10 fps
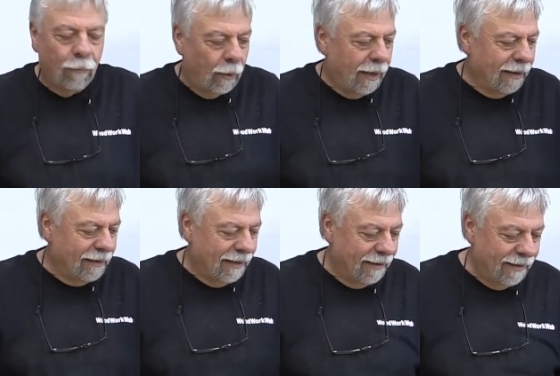
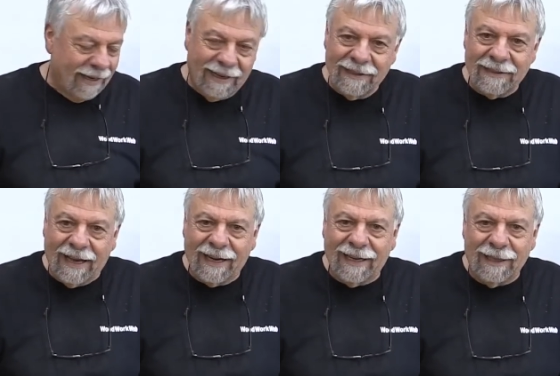Well, and
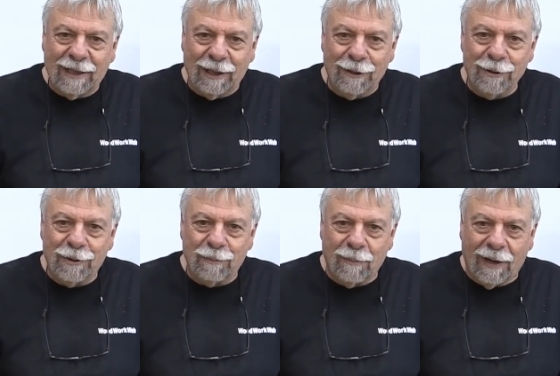that
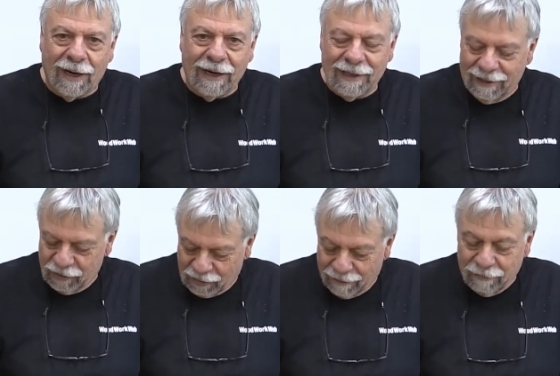concludes my
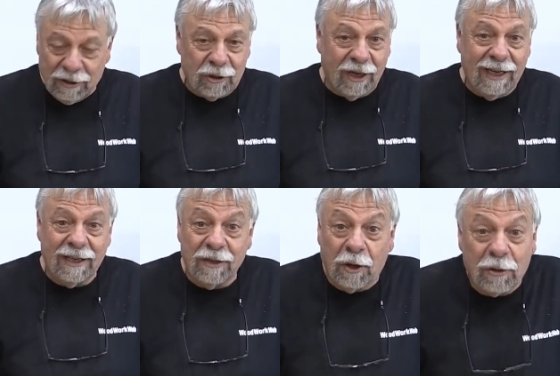assembly jig,
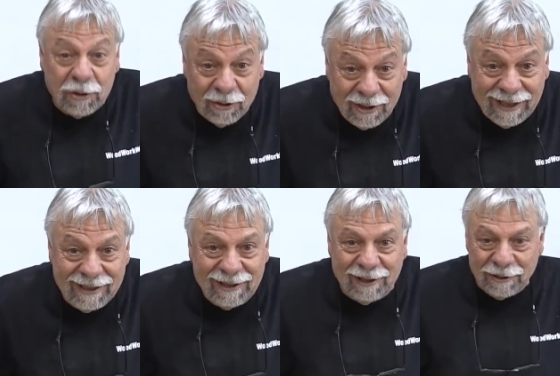and it also
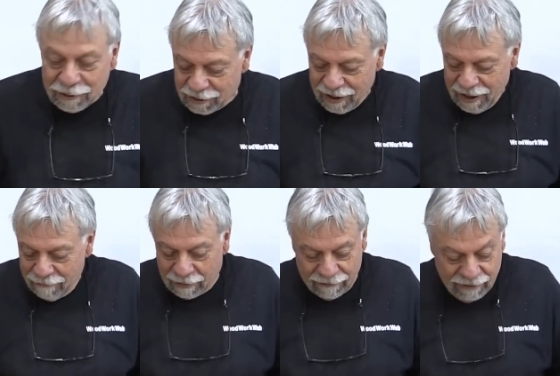concludes
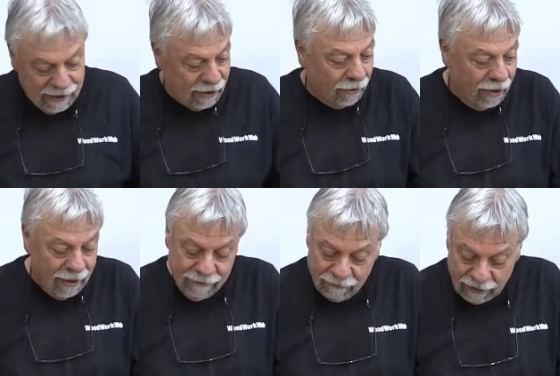my video.
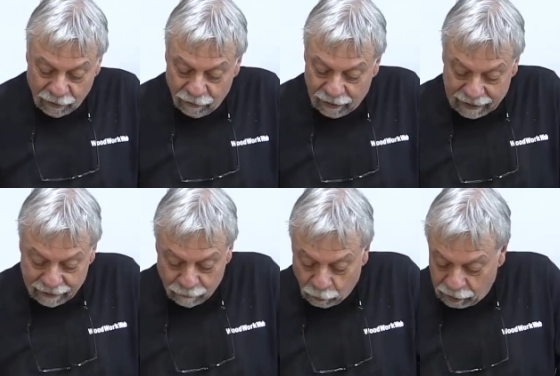You know,
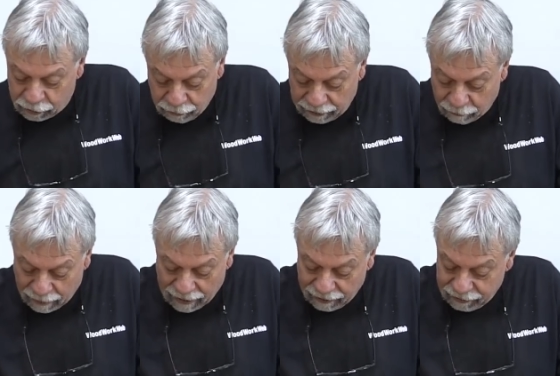it works really
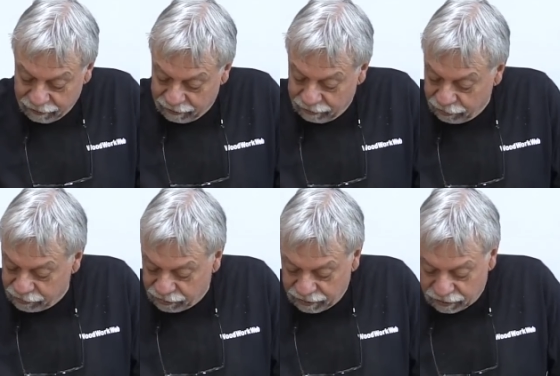well. You
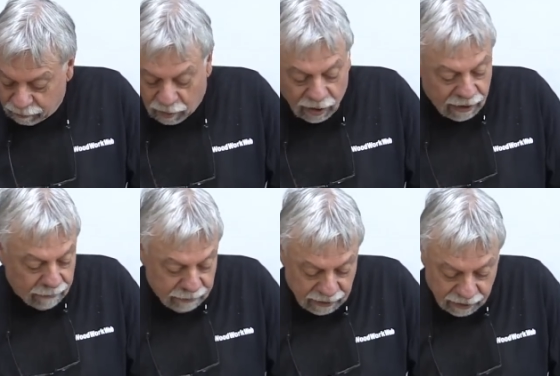loosen this part
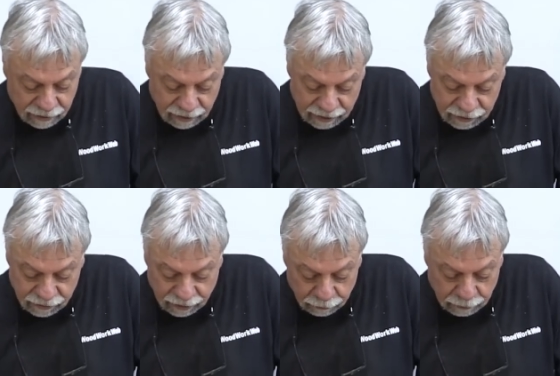up here, and you
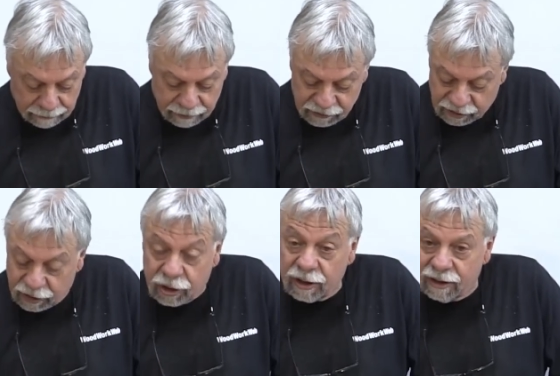can
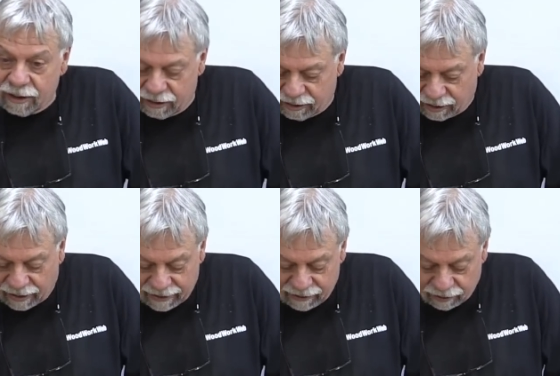reposition this
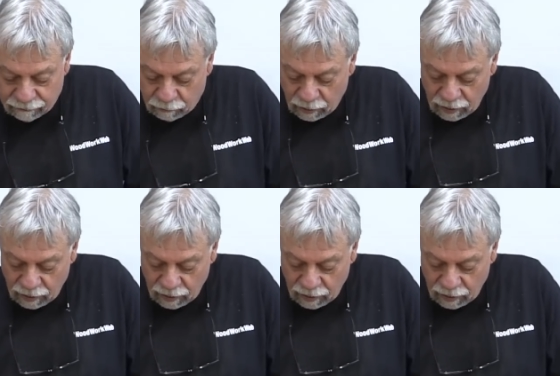side to